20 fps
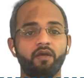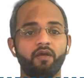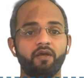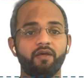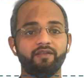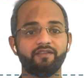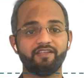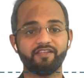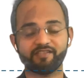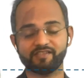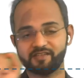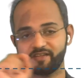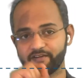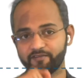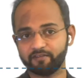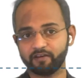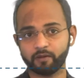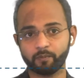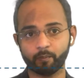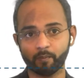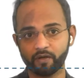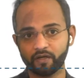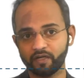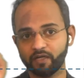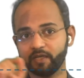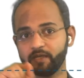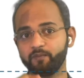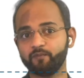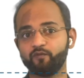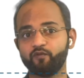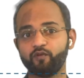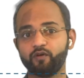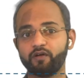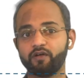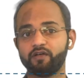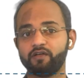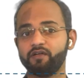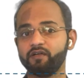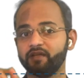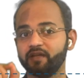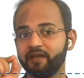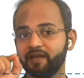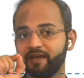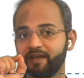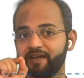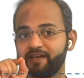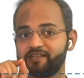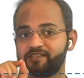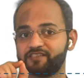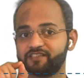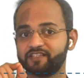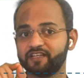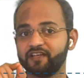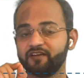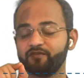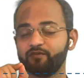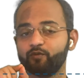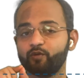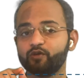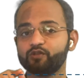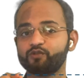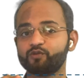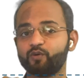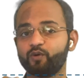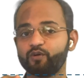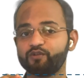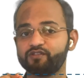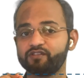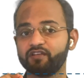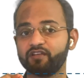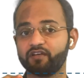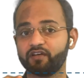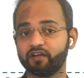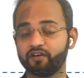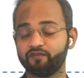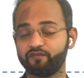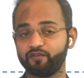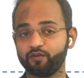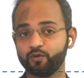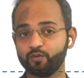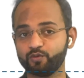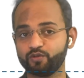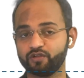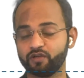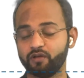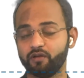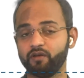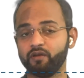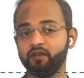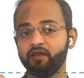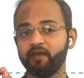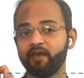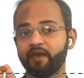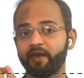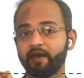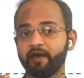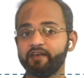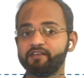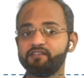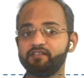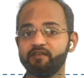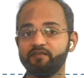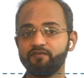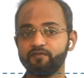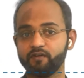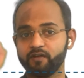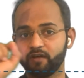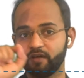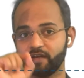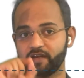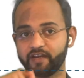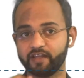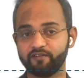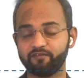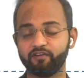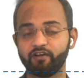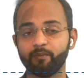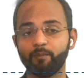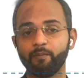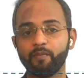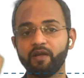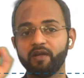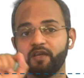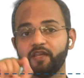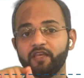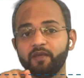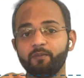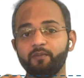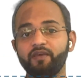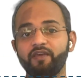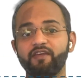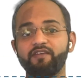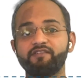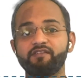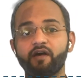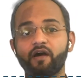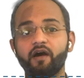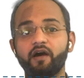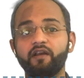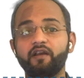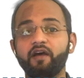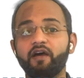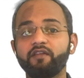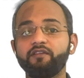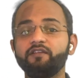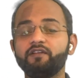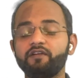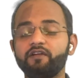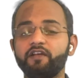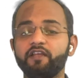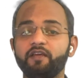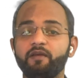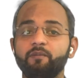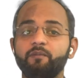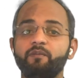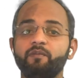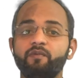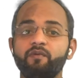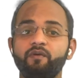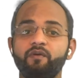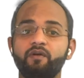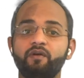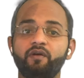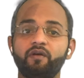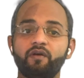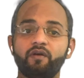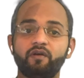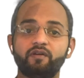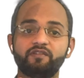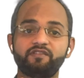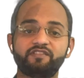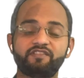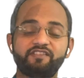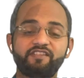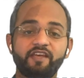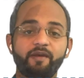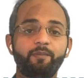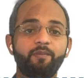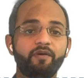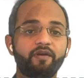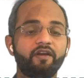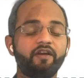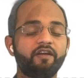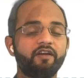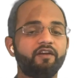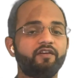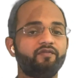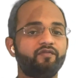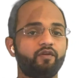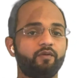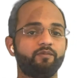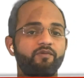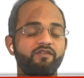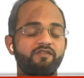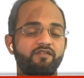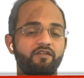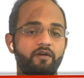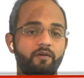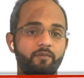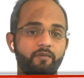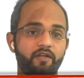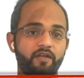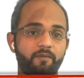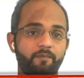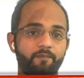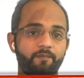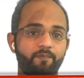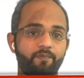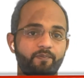This Development Team word itself was causing confusion, as if Development Team is another team separated from the Scrum team.